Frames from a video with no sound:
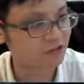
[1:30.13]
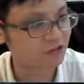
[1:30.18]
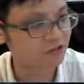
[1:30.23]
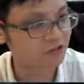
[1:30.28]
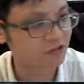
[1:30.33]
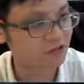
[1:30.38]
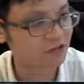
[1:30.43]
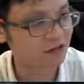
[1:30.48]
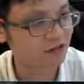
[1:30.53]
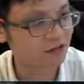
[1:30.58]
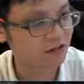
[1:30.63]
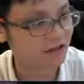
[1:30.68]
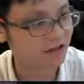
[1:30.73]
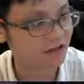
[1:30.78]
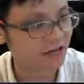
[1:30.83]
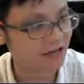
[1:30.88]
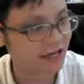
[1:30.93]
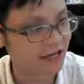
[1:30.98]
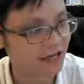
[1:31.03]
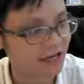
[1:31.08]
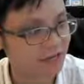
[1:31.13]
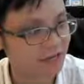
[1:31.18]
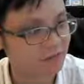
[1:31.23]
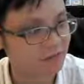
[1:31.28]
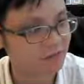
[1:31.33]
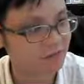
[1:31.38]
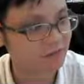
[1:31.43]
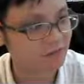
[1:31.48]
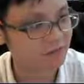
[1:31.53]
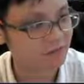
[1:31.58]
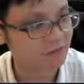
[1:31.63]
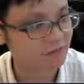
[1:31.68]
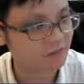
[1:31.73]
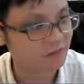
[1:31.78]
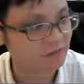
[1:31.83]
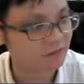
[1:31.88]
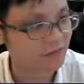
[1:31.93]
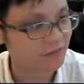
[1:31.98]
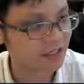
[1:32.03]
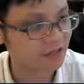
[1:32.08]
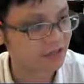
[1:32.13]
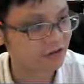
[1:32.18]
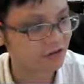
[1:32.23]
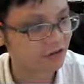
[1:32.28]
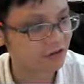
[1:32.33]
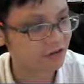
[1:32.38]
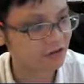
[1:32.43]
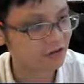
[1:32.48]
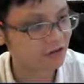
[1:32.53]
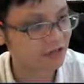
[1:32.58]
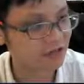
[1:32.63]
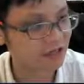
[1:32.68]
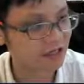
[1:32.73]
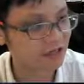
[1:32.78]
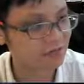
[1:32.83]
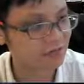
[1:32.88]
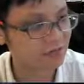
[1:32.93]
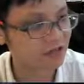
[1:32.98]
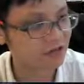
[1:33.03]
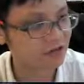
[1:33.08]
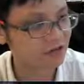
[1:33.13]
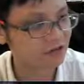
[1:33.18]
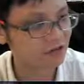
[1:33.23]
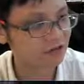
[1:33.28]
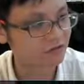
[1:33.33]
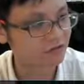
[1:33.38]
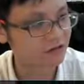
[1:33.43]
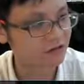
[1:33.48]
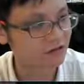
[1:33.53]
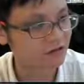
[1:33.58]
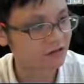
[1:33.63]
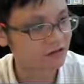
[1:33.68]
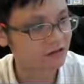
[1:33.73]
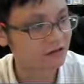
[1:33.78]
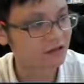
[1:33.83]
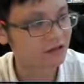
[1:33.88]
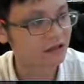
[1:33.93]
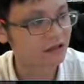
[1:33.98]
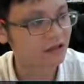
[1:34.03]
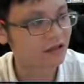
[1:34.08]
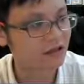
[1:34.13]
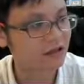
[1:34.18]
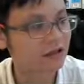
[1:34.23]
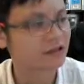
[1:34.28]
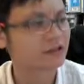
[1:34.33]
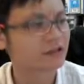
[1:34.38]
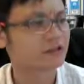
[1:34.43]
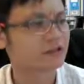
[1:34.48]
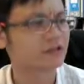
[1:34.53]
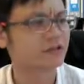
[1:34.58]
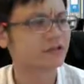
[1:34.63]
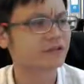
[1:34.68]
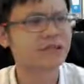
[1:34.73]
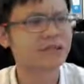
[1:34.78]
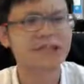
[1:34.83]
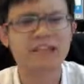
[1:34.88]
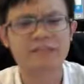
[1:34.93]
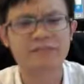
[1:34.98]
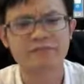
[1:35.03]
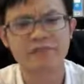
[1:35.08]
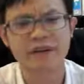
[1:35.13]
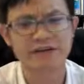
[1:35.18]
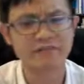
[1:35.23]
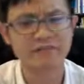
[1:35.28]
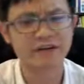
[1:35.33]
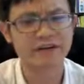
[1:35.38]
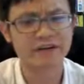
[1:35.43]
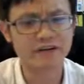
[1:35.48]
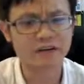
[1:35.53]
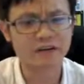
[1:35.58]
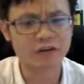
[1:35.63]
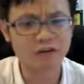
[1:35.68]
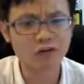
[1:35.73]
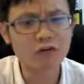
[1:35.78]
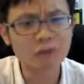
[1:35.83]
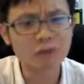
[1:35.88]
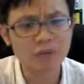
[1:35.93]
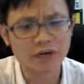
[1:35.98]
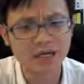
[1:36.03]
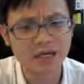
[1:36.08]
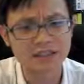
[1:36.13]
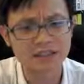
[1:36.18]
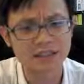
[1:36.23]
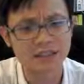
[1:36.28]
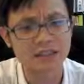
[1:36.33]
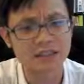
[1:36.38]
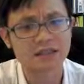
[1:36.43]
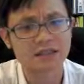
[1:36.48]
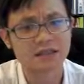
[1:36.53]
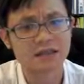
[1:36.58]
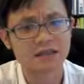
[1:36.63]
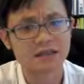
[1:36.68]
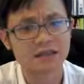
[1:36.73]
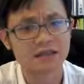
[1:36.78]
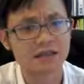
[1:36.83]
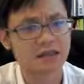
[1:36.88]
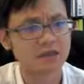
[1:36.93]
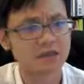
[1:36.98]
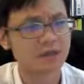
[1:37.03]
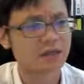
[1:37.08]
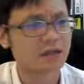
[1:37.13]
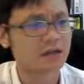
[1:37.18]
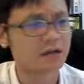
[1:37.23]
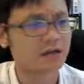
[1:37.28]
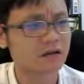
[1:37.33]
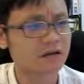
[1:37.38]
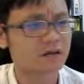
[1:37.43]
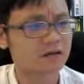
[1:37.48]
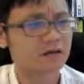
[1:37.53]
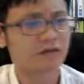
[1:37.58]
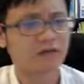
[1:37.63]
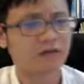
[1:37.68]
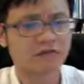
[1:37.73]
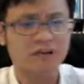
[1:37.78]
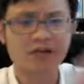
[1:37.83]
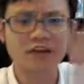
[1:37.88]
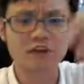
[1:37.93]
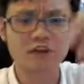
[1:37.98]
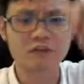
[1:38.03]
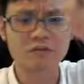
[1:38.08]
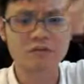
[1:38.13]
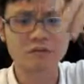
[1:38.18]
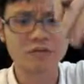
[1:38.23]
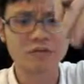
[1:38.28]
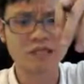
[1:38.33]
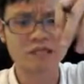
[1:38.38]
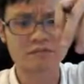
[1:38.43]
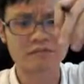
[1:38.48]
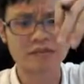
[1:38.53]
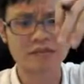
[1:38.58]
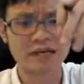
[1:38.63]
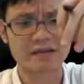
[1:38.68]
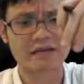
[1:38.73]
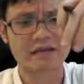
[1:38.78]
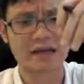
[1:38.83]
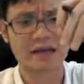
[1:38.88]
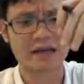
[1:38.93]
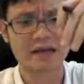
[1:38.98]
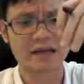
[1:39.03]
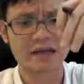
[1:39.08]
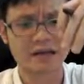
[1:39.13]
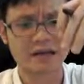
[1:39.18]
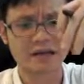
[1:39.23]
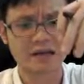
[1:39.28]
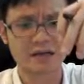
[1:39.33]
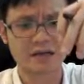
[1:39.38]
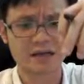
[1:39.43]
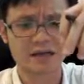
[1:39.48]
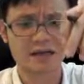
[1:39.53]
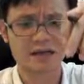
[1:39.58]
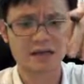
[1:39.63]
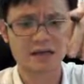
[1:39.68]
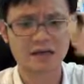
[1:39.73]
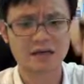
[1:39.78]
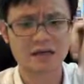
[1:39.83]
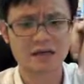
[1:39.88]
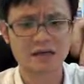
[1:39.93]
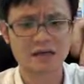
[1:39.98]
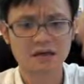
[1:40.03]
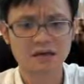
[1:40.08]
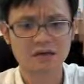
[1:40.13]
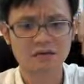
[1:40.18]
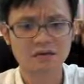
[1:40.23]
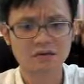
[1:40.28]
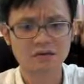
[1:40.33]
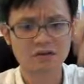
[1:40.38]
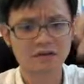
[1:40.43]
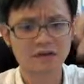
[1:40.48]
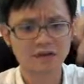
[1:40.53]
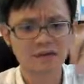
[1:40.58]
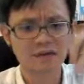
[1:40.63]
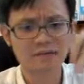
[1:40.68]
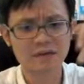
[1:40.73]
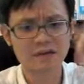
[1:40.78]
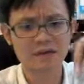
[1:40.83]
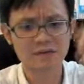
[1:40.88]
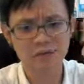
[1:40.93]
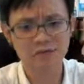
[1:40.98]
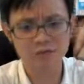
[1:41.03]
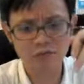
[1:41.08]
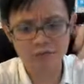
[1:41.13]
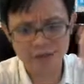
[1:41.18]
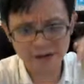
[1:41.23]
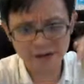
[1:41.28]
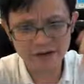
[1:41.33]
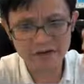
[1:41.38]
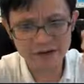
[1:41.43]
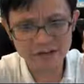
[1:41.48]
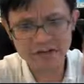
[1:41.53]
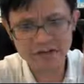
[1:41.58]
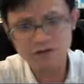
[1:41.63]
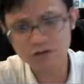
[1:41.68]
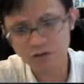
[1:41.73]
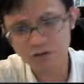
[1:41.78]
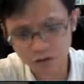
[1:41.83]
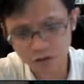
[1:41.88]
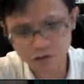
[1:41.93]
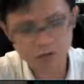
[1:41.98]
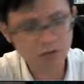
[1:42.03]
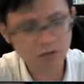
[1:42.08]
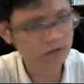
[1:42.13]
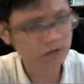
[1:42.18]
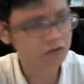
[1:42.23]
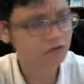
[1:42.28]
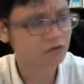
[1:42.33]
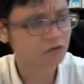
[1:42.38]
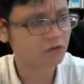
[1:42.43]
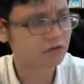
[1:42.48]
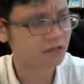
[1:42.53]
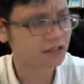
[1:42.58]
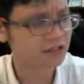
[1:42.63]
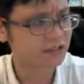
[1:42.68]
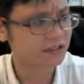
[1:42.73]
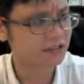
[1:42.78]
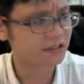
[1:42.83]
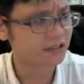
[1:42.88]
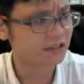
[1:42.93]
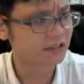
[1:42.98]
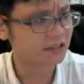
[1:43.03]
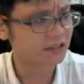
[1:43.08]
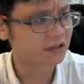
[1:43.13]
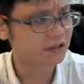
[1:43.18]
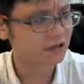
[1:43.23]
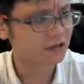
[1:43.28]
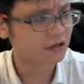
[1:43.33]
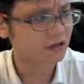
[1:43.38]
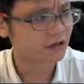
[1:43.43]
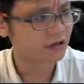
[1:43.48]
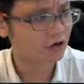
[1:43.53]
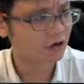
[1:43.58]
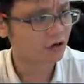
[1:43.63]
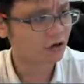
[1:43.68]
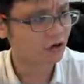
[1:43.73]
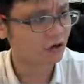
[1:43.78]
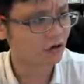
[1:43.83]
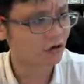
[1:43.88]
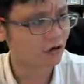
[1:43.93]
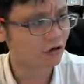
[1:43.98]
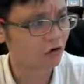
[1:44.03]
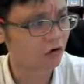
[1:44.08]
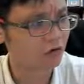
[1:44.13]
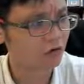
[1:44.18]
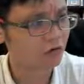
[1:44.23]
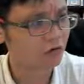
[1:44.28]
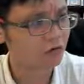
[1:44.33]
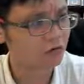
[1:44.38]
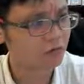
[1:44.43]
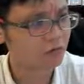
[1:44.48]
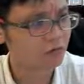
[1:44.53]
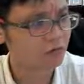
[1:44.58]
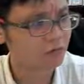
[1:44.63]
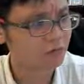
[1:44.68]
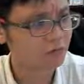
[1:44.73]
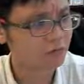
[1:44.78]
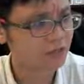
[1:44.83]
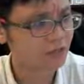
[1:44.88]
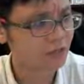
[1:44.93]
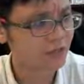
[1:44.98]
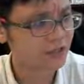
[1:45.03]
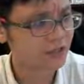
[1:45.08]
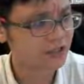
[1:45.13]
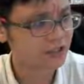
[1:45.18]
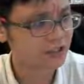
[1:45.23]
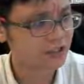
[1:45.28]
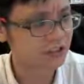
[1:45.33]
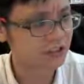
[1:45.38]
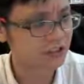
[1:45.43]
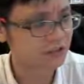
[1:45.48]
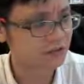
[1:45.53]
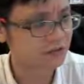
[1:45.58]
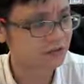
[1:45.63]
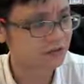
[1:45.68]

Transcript: turn on the tap, but the water come in so little only. So you say the pipe very low pressure, because when I open the pipe, the water come out very slow. So this is low pressure.